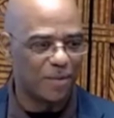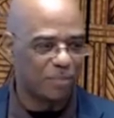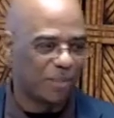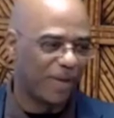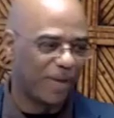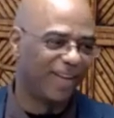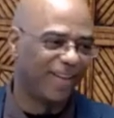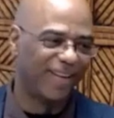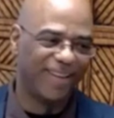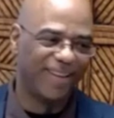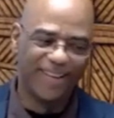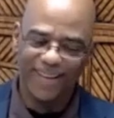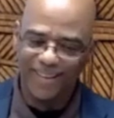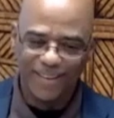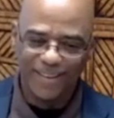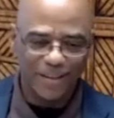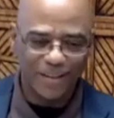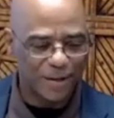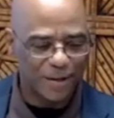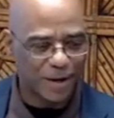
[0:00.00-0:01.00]
And,
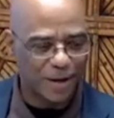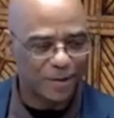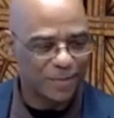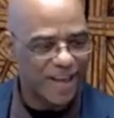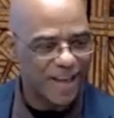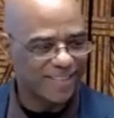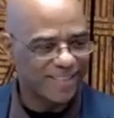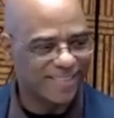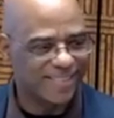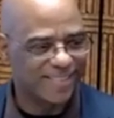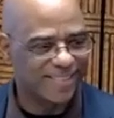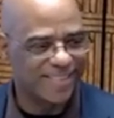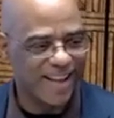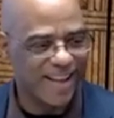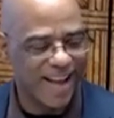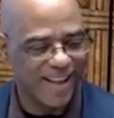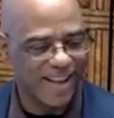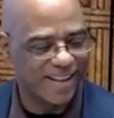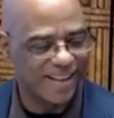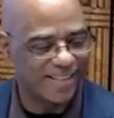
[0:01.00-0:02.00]
you know, that's, I
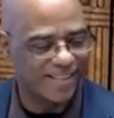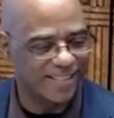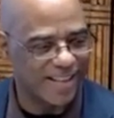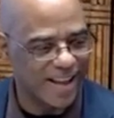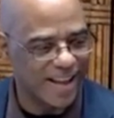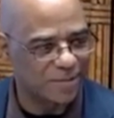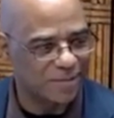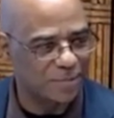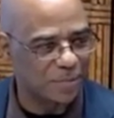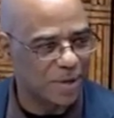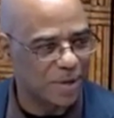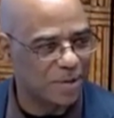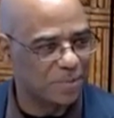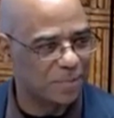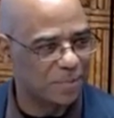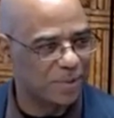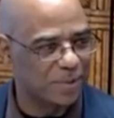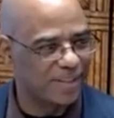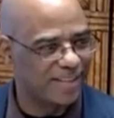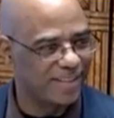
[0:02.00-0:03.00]
guess that's what
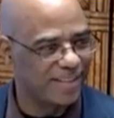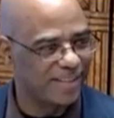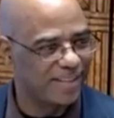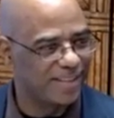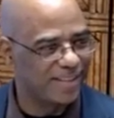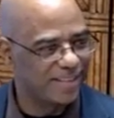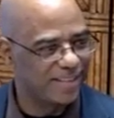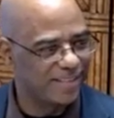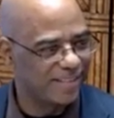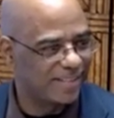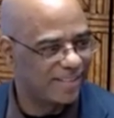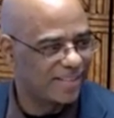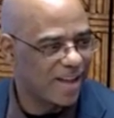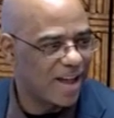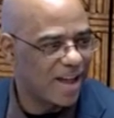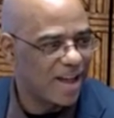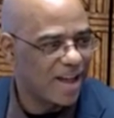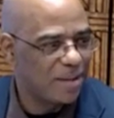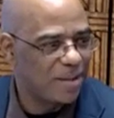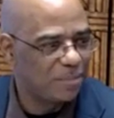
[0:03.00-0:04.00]
we, the
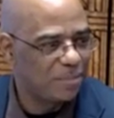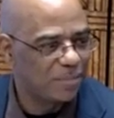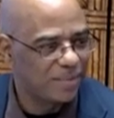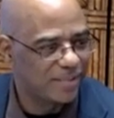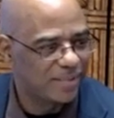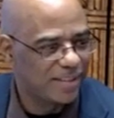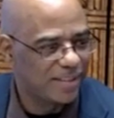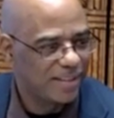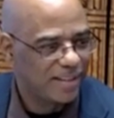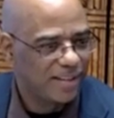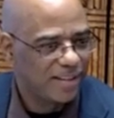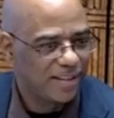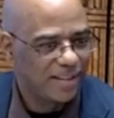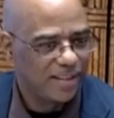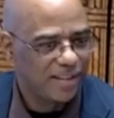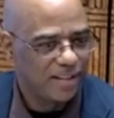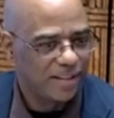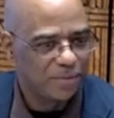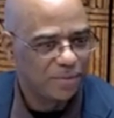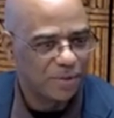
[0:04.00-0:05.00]
times,
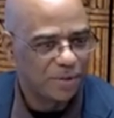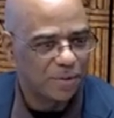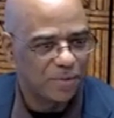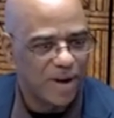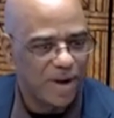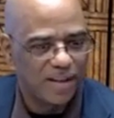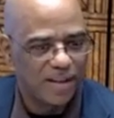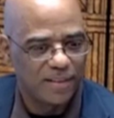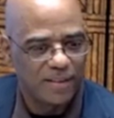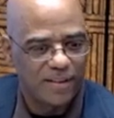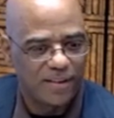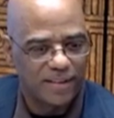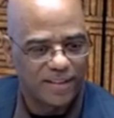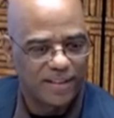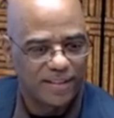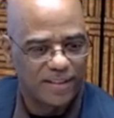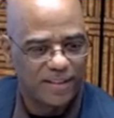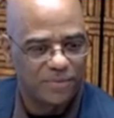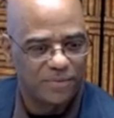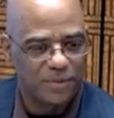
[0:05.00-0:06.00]
if you're around long
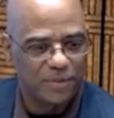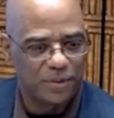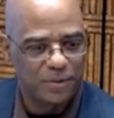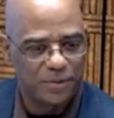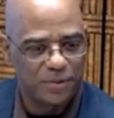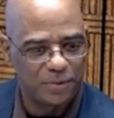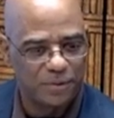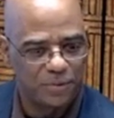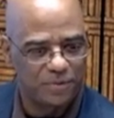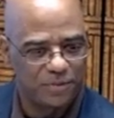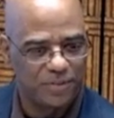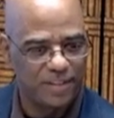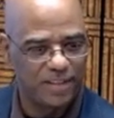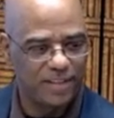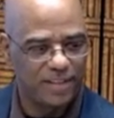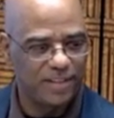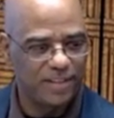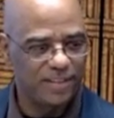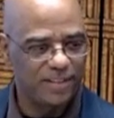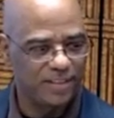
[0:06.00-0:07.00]
enough, you
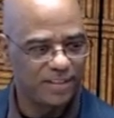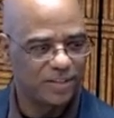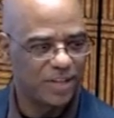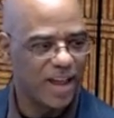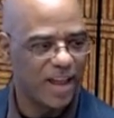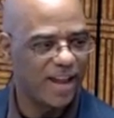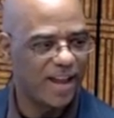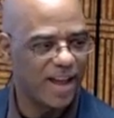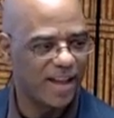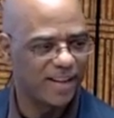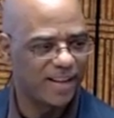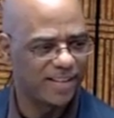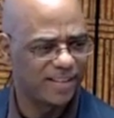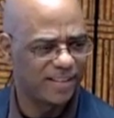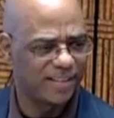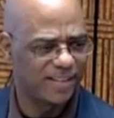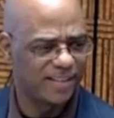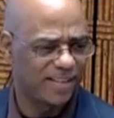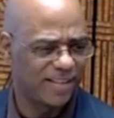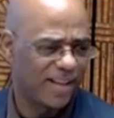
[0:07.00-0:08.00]
see change.
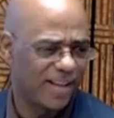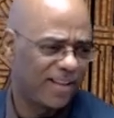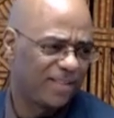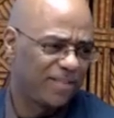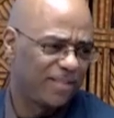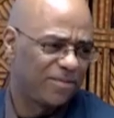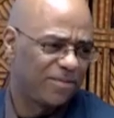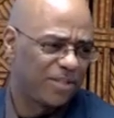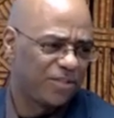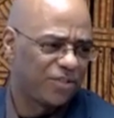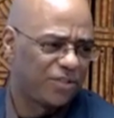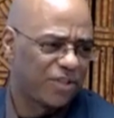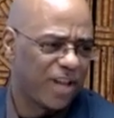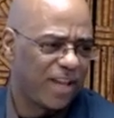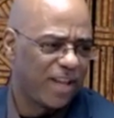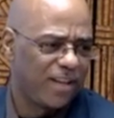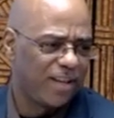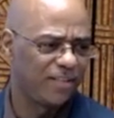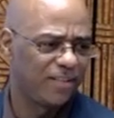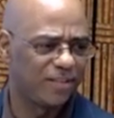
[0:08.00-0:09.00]
Is that just
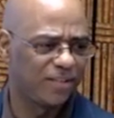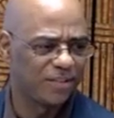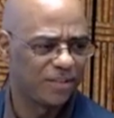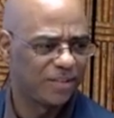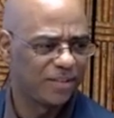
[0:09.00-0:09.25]
change?